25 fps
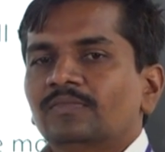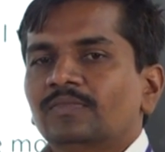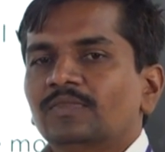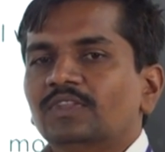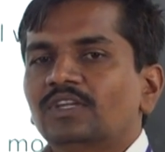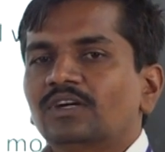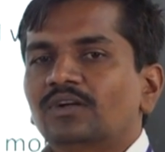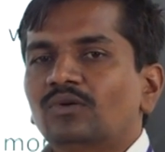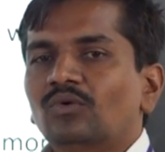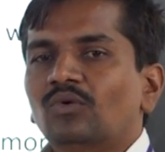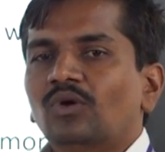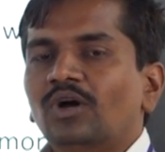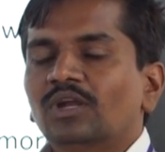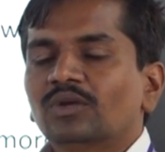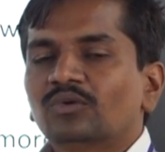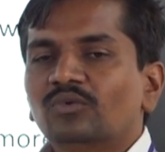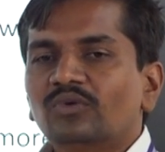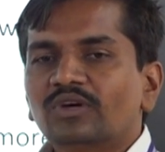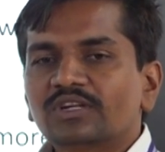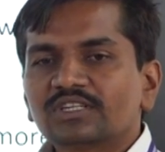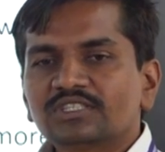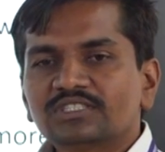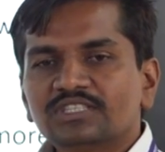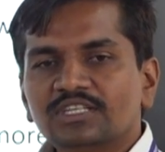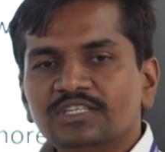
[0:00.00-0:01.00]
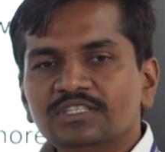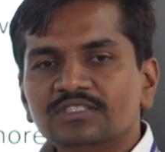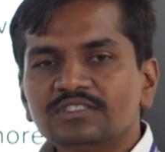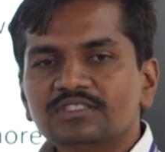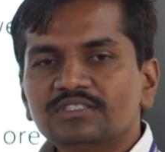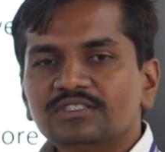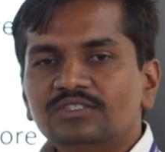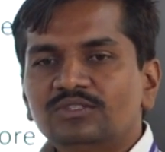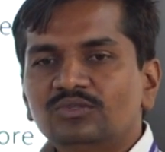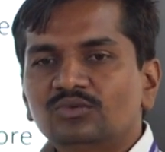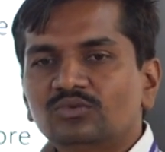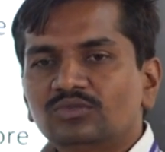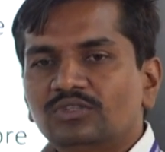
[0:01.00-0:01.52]
the
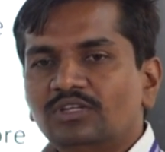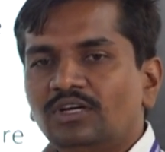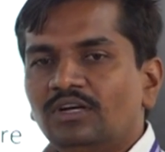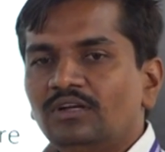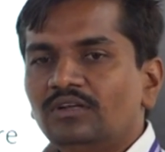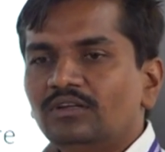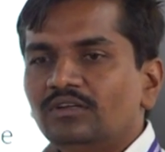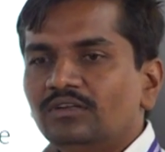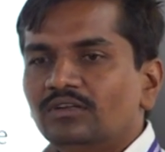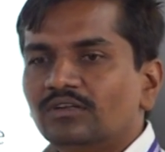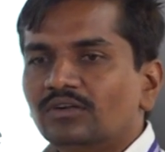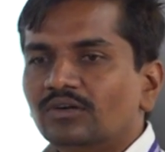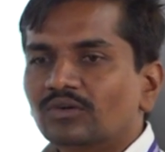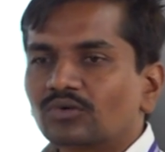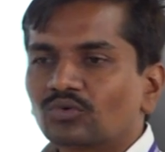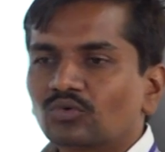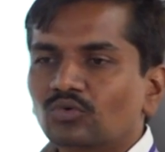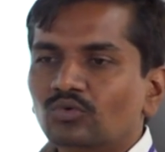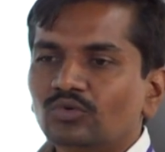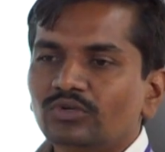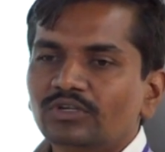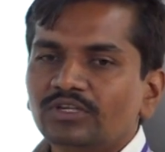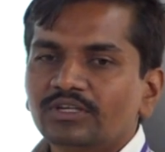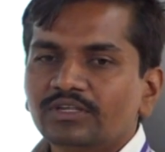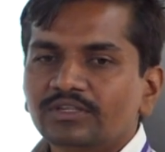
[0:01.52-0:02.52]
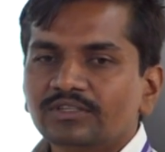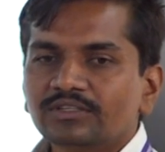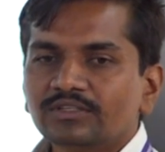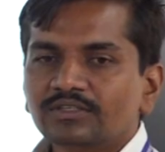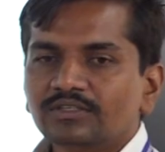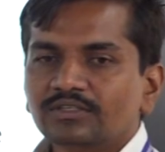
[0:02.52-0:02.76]
convergence to the root